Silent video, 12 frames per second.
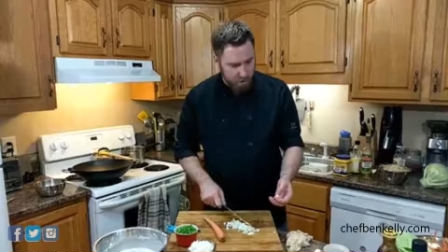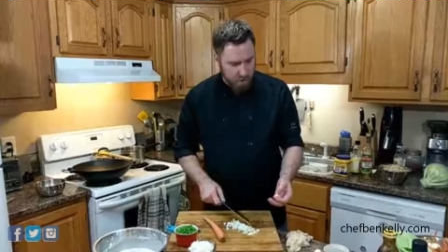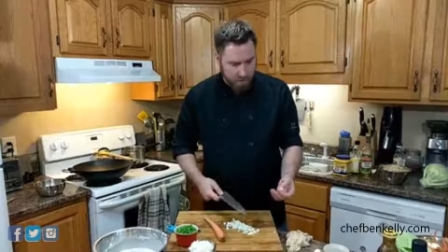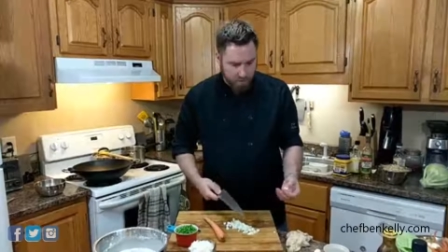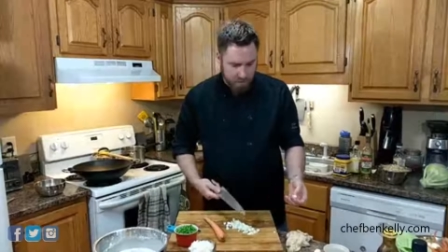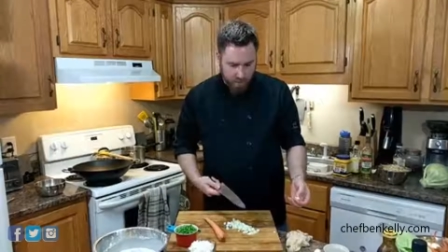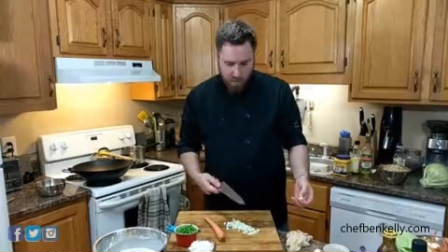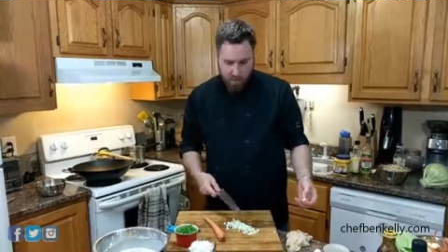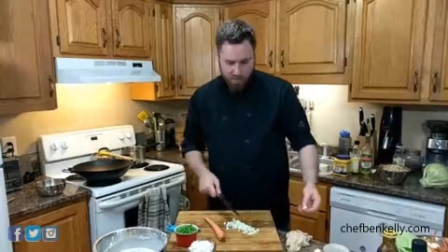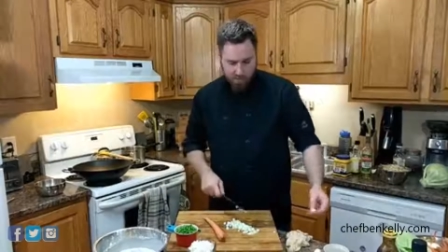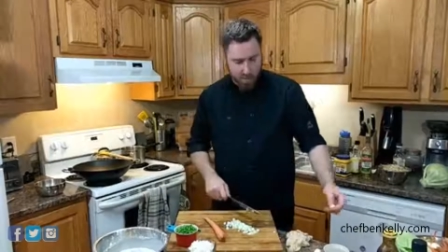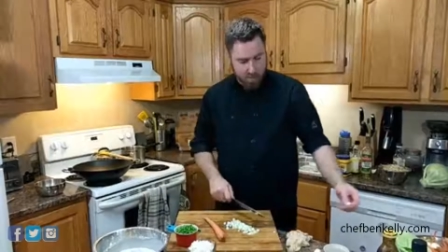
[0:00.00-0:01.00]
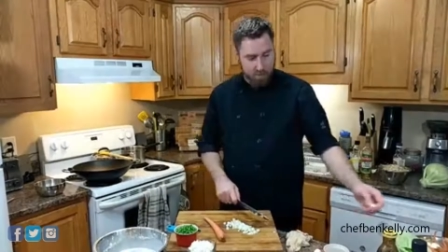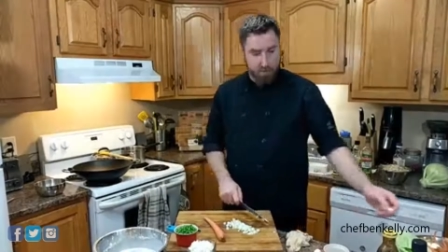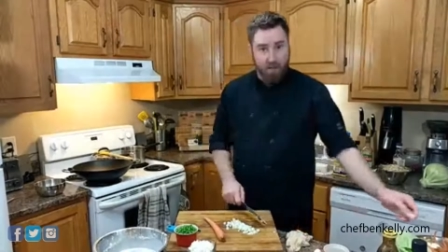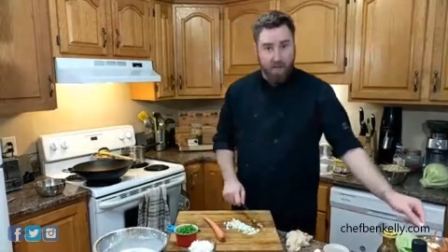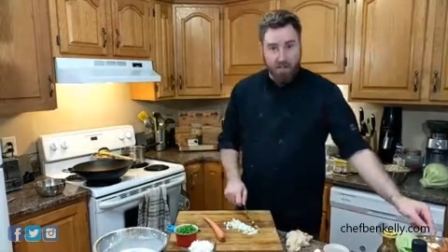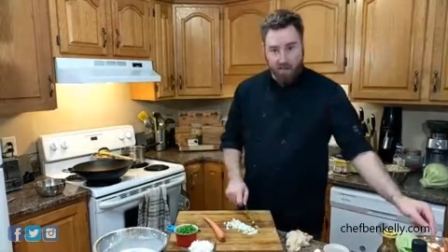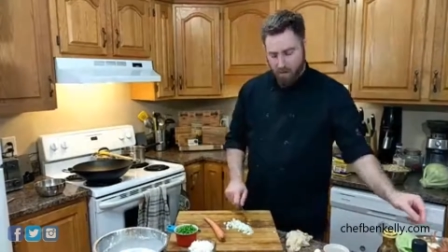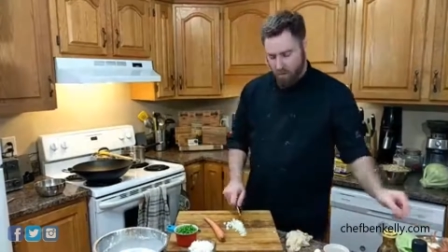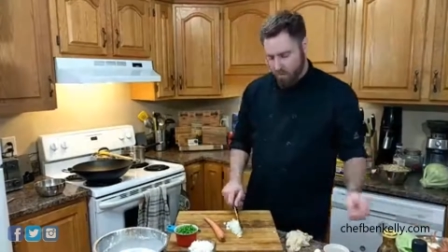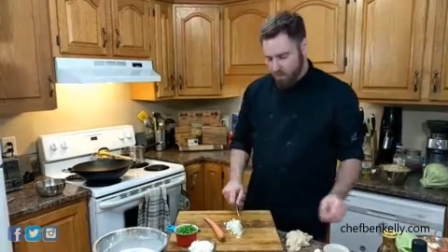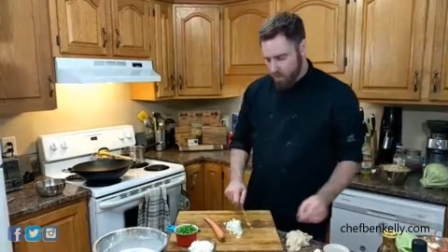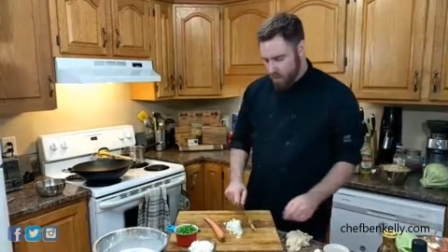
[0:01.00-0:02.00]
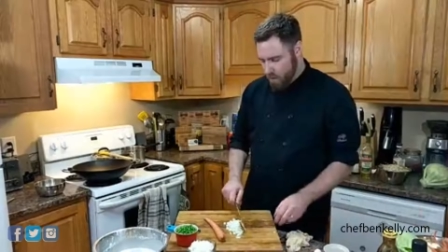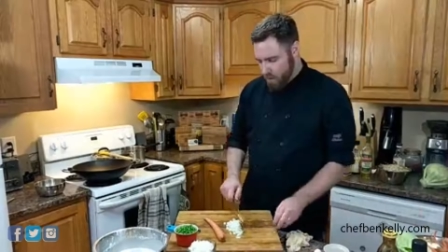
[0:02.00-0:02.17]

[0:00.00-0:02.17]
onion because we don't have much rice here.